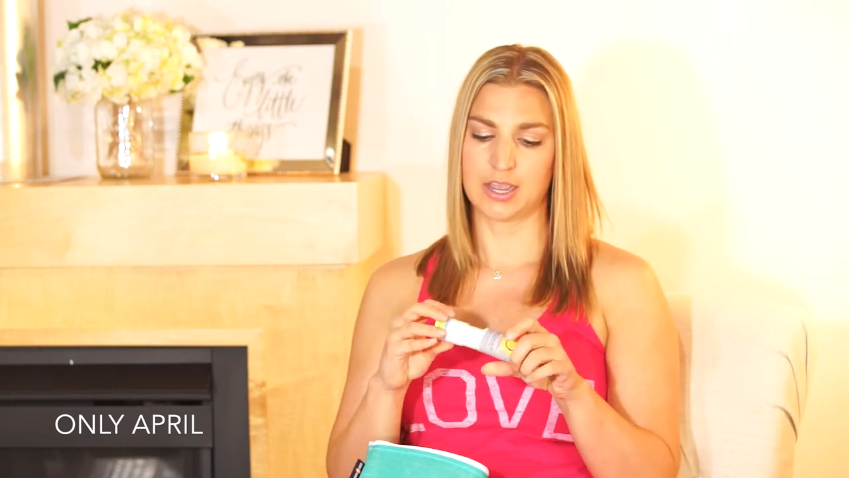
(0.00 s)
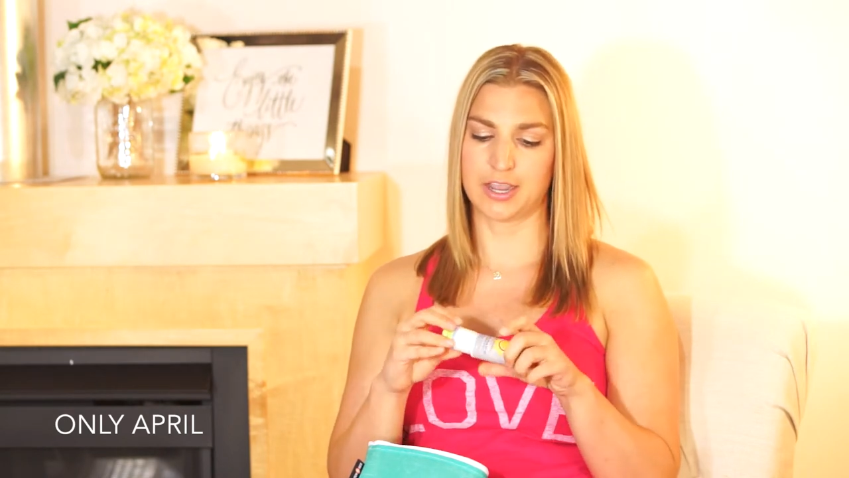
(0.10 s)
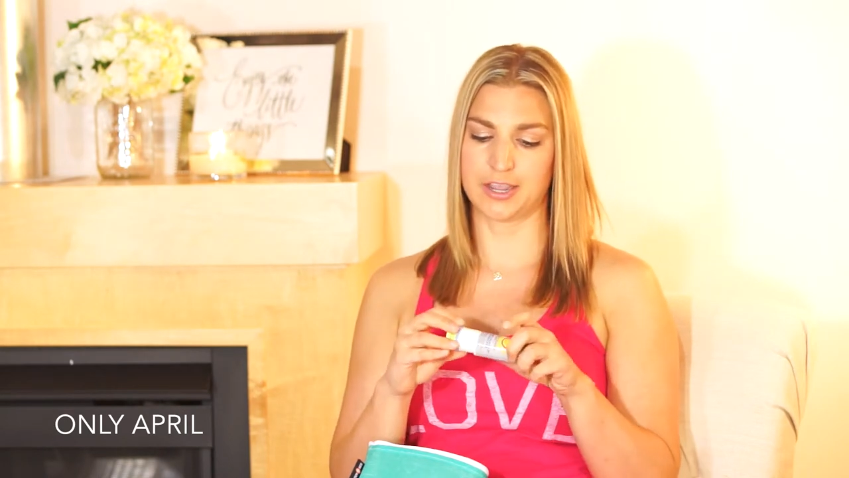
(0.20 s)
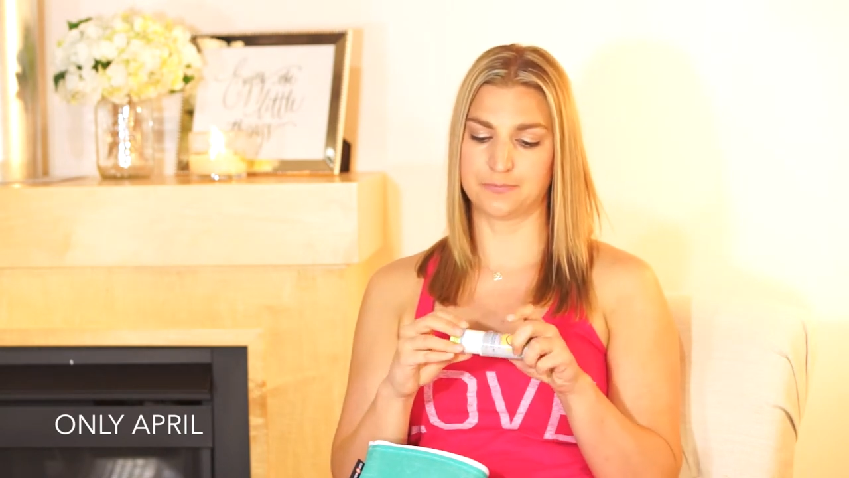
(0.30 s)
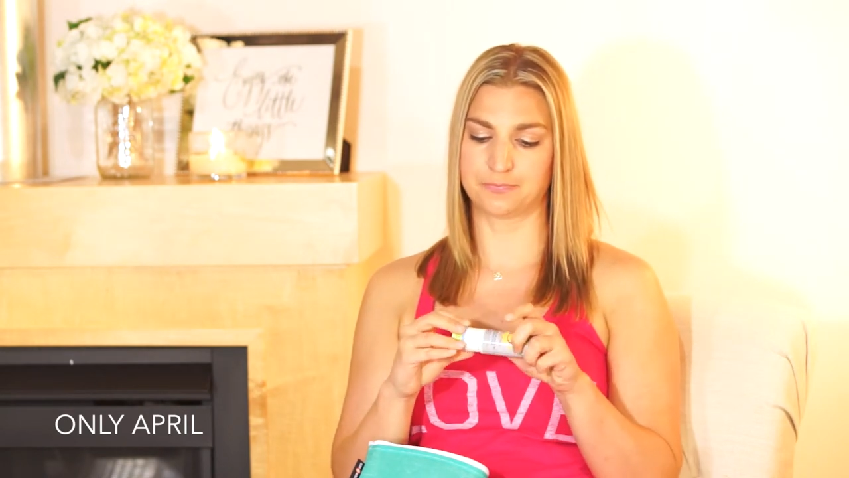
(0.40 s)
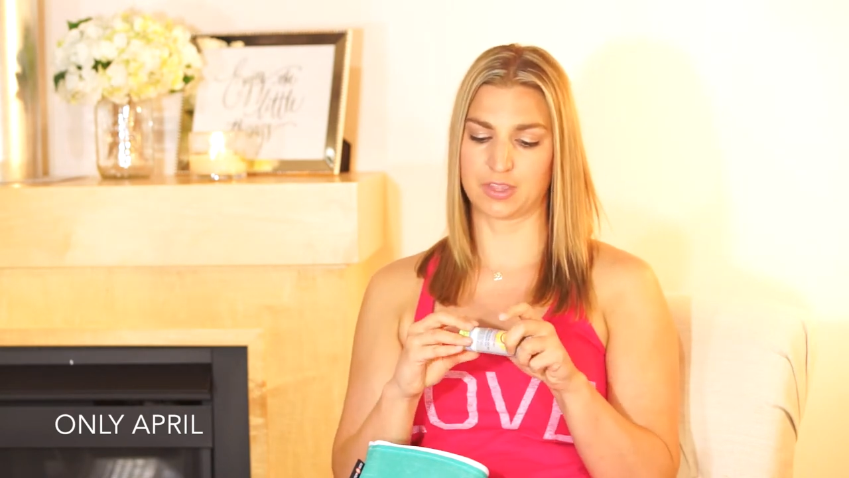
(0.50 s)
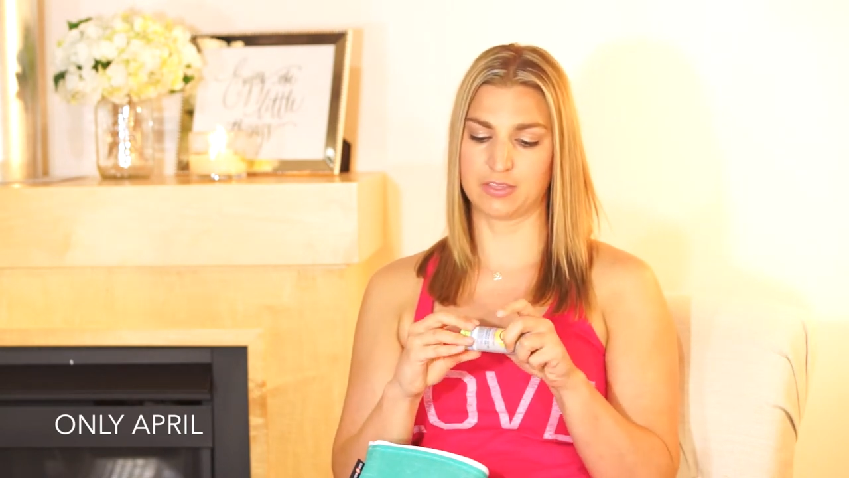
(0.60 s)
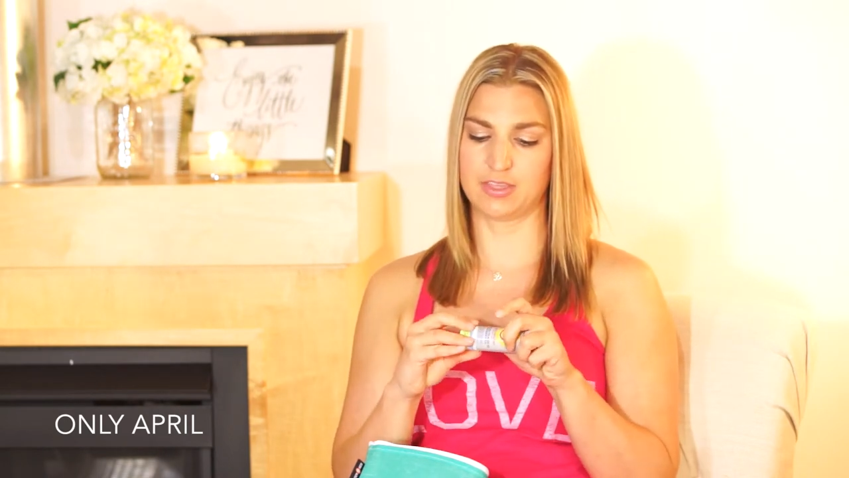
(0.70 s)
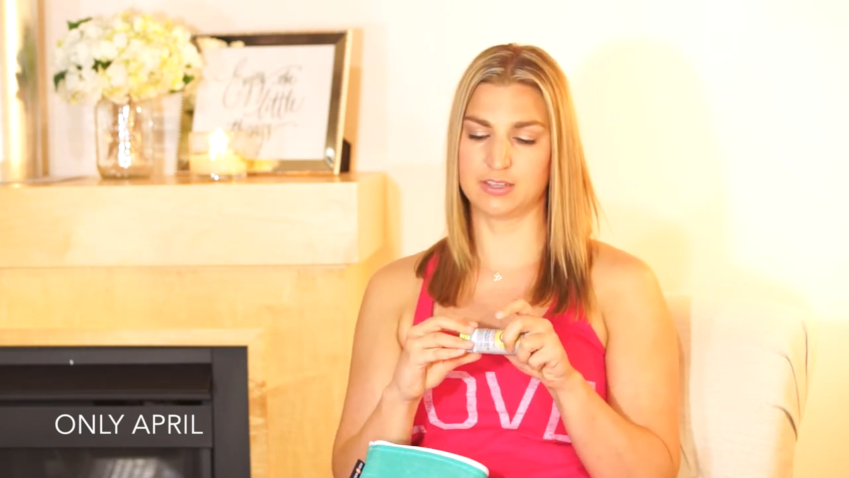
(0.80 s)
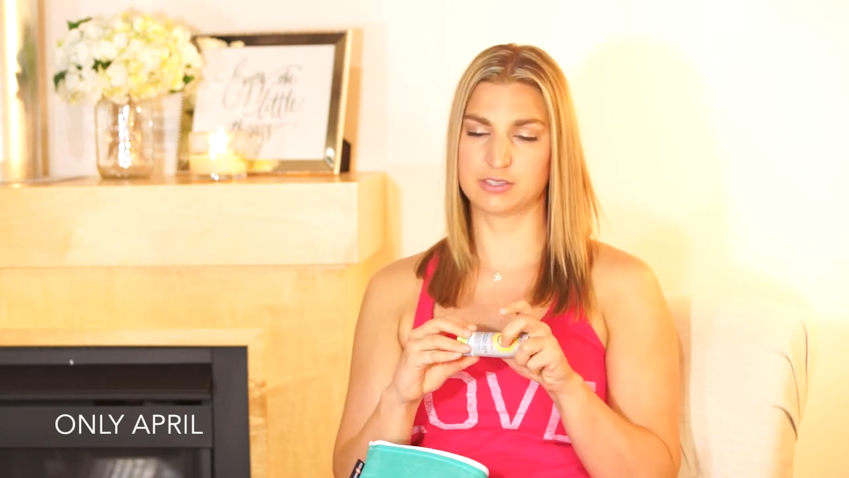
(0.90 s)
Um,
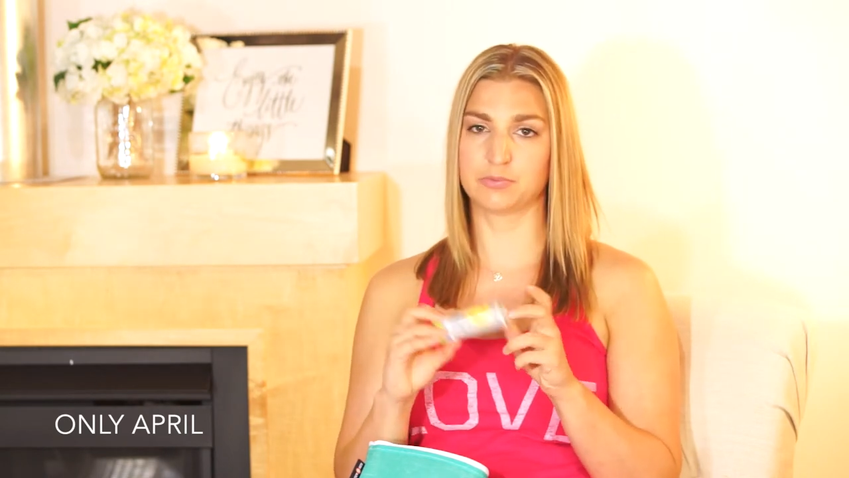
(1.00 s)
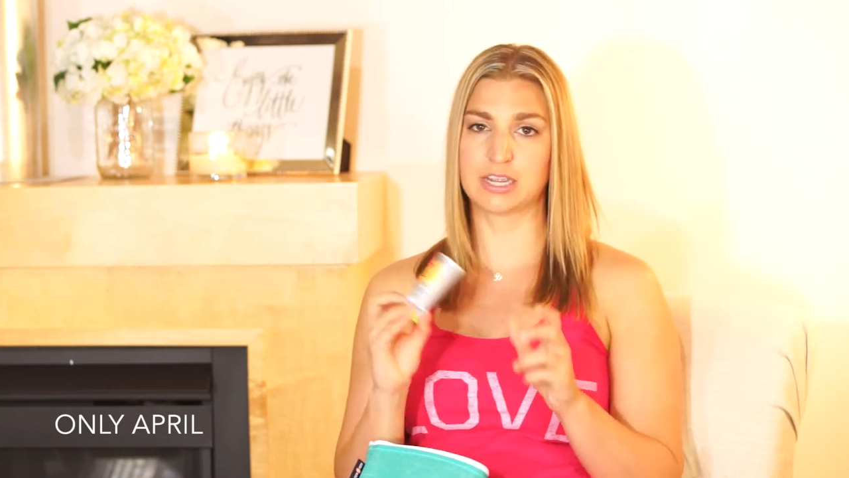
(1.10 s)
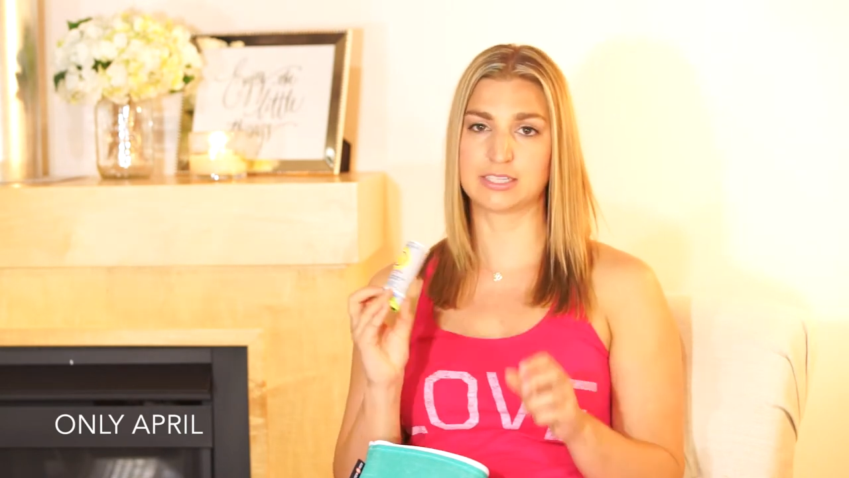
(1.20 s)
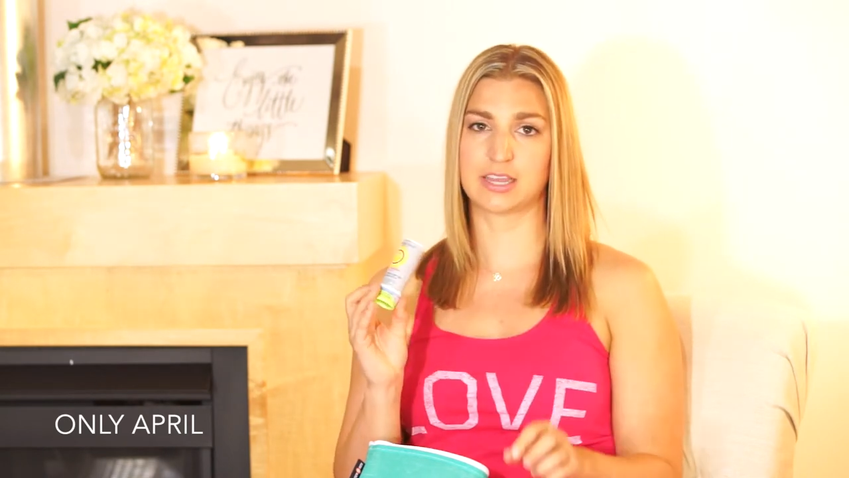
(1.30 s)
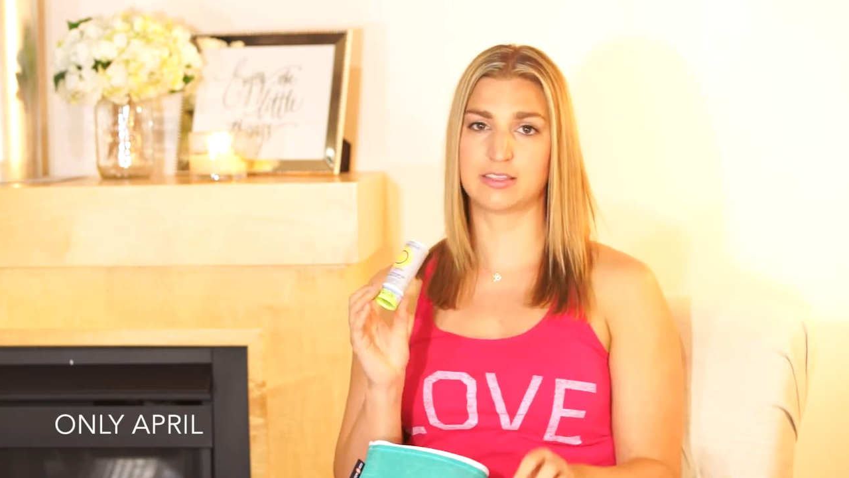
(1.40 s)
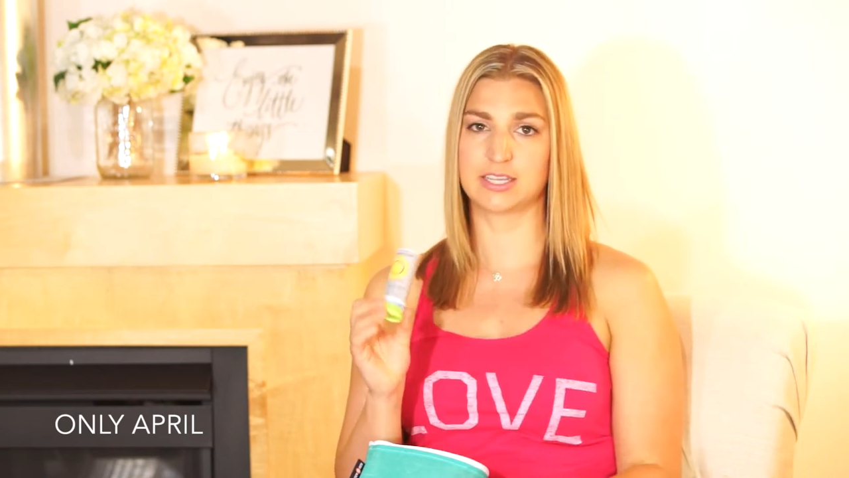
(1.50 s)
this rates on